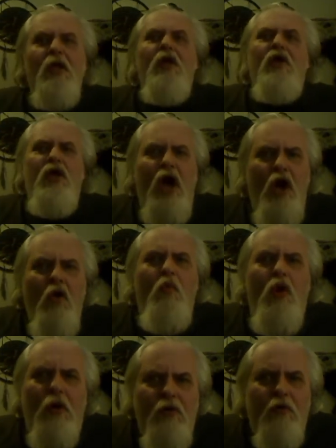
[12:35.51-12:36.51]
No
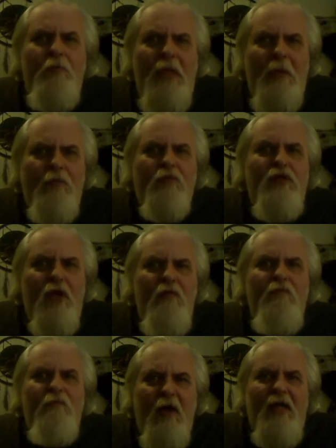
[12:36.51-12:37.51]
wonder people
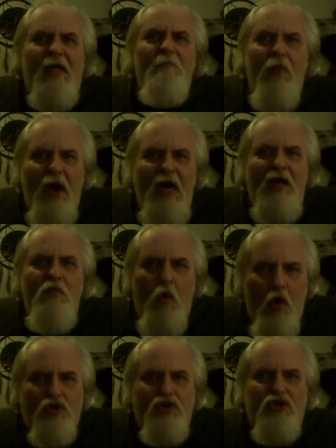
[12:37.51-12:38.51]
so fucking
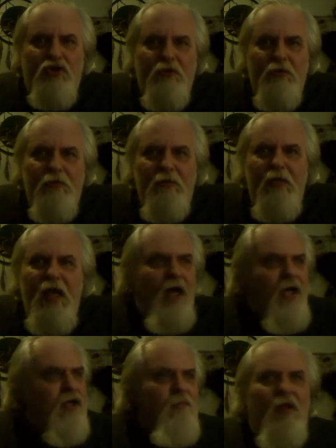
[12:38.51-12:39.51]
brainwashed. I
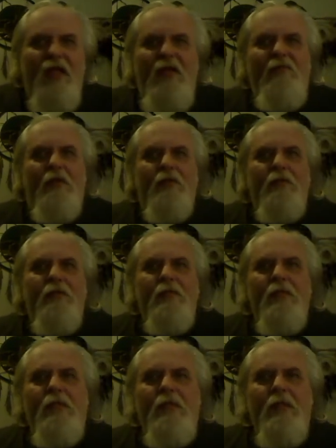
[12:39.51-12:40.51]
couldn't believe it.
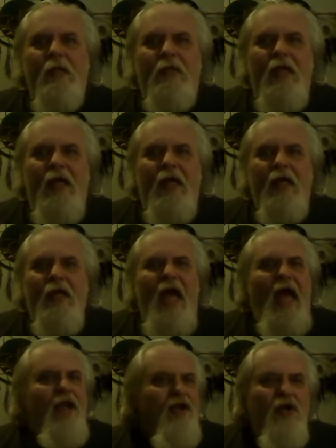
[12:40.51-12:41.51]
Okay?
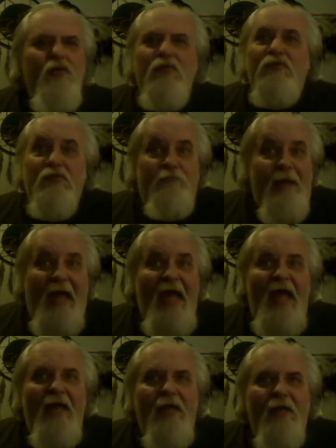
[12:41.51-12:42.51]
I knew it was
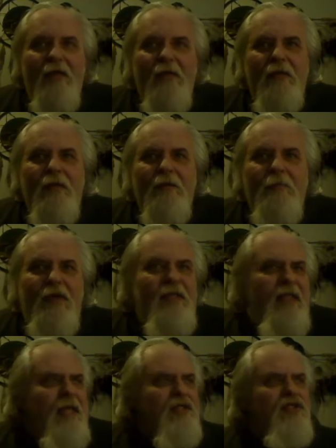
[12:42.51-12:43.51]
bad, but
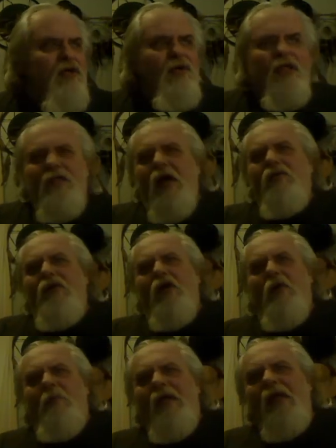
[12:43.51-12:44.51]
then it started dawning
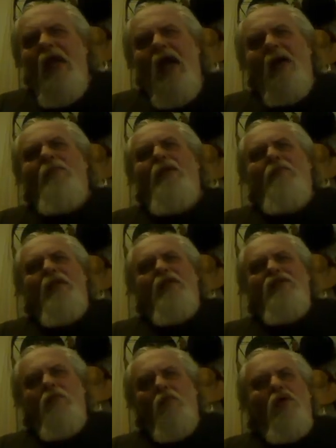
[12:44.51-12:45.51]
on me. I'm living
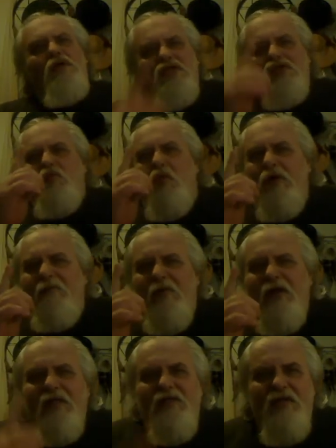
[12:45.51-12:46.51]
in just one
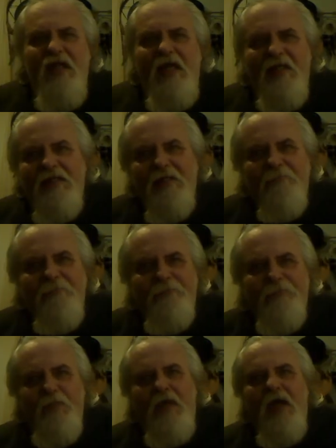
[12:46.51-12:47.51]
fucking state.
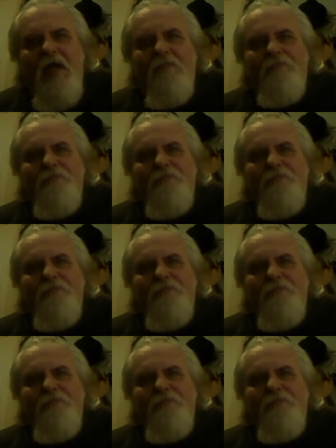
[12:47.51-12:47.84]
Okay?